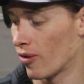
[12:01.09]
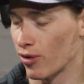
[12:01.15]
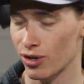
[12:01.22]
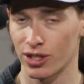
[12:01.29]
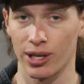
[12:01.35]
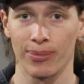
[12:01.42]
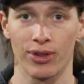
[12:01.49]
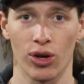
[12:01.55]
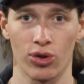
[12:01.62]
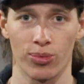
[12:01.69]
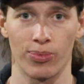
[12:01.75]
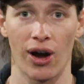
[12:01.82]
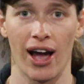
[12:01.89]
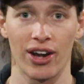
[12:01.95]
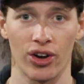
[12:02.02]
over to some of those
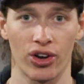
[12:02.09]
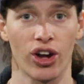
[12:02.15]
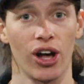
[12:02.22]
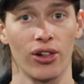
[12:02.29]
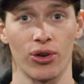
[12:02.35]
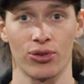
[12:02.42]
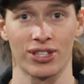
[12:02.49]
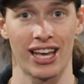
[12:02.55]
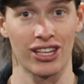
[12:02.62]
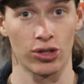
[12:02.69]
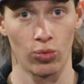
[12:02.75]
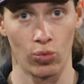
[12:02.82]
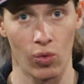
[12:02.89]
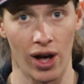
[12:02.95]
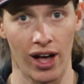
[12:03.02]
brighter colors as
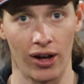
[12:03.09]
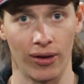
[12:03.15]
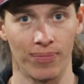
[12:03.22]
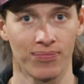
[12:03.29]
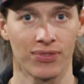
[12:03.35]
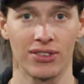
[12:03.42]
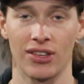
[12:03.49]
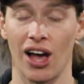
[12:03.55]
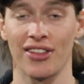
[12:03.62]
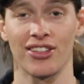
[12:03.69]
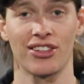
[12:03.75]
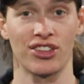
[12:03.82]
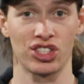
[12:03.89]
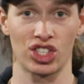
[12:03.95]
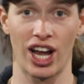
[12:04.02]
well. Not
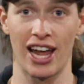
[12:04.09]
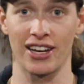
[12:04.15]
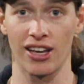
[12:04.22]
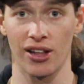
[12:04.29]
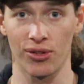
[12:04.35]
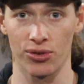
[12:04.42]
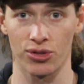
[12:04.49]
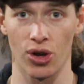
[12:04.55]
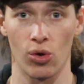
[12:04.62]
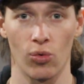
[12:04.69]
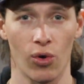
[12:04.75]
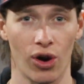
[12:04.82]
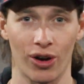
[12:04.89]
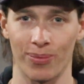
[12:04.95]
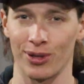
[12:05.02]
that the shad colors don't
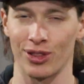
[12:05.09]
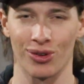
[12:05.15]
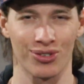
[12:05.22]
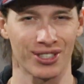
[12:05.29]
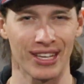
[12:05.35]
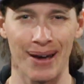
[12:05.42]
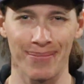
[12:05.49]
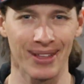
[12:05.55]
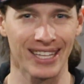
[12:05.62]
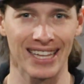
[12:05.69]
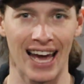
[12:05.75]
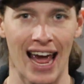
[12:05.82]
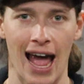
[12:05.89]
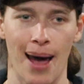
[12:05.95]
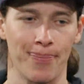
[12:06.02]
work, but there's something
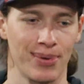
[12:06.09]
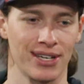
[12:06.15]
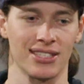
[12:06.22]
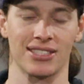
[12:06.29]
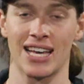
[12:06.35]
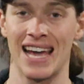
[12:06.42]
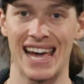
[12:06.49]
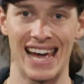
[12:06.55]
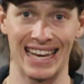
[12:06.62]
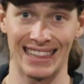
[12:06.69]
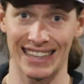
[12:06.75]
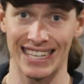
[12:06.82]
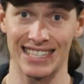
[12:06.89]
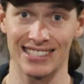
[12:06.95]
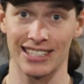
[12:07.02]
that happens, at
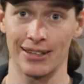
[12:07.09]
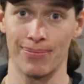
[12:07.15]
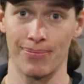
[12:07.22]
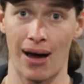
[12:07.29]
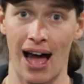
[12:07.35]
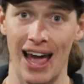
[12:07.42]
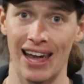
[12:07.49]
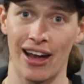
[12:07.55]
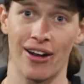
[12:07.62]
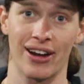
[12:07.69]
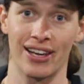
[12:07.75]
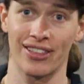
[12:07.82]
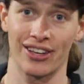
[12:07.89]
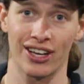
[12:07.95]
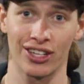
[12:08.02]
least in my
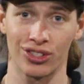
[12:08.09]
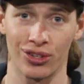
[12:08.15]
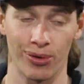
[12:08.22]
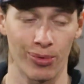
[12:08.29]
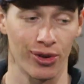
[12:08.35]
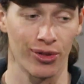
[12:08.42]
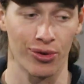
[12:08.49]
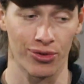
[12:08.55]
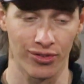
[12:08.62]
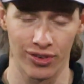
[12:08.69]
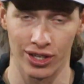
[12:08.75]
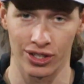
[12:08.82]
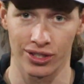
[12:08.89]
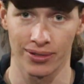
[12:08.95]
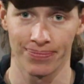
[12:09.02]
area of the country, where those
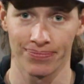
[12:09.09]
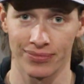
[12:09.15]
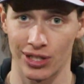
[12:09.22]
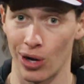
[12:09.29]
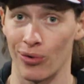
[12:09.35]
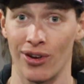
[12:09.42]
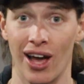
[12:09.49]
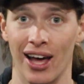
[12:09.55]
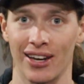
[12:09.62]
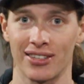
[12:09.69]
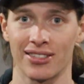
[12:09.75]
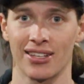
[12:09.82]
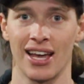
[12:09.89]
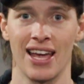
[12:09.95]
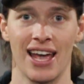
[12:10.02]
fish go
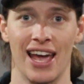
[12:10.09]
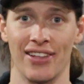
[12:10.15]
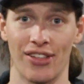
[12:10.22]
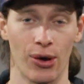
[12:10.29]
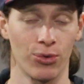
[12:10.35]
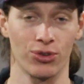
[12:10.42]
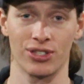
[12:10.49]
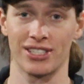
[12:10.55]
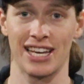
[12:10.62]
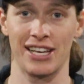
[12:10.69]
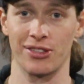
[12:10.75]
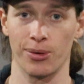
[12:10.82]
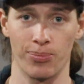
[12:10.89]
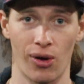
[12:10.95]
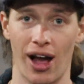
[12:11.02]
nuts. And they will just
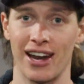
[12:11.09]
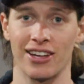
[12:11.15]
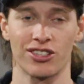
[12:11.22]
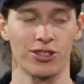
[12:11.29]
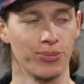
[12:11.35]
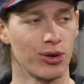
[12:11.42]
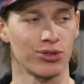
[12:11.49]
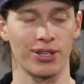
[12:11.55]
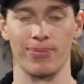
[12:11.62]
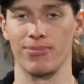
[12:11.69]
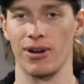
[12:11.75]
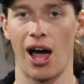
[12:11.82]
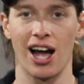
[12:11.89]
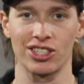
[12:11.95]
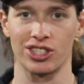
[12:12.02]
eat the brightest, most
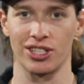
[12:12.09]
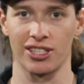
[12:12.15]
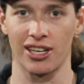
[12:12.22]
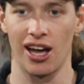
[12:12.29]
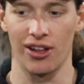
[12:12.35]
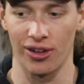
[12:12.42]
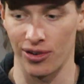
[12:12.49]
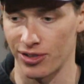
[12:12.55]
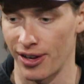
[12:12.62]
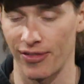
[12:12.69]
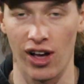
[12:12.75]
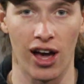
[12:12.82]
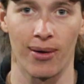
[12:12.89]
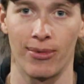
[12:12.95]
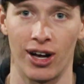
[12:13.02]
obnoxious colors. I've
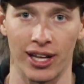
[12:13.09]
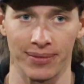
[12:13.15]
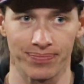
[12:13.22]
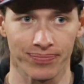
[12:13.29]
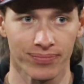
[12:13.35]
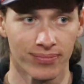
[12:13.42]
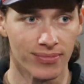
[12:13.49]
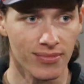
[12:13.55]
caught them on,